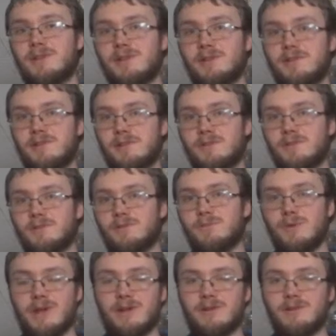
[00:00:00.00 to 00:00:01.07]
need to use
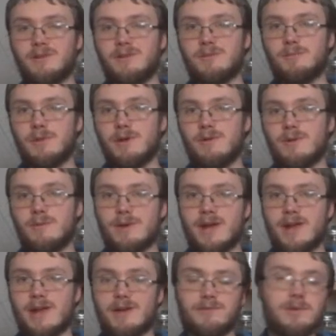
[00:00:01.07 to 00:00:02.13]
wind to blow
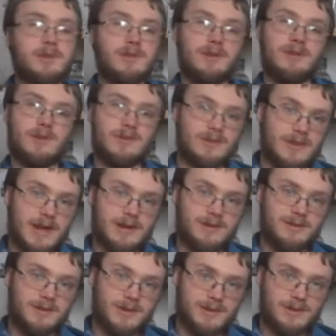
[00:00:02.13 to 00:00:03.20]
away everything that's lighter
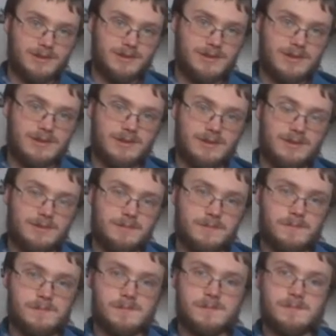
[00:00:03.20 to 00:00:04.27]
than your seeds.
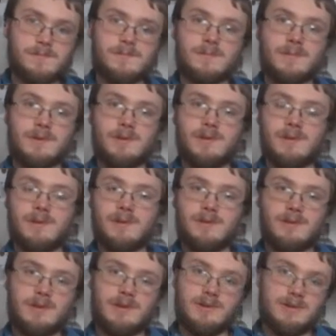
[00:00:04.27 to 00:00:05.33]

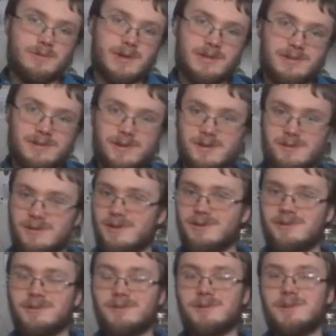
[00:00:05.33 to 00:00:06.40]
There are 2 ways to do
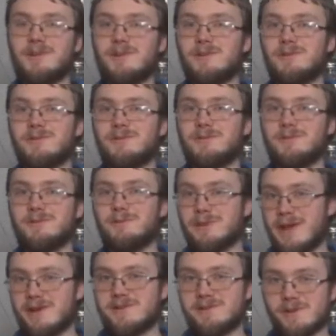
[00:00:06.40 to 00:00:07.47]
this. You can use
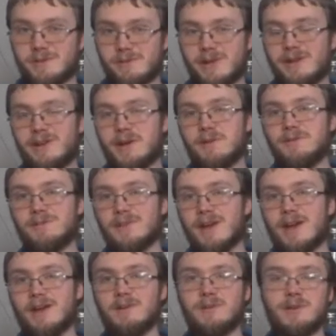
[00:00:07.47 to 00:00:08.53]
natural wind
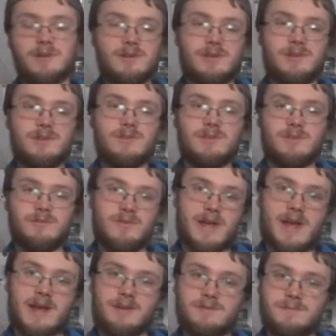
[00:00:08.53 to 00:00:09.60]
outside, or you can use a
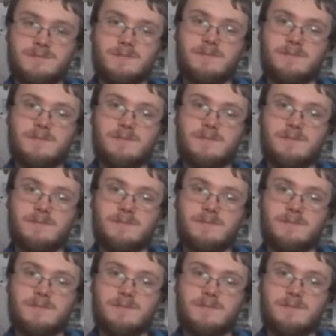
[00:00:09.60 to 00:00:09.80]
fan.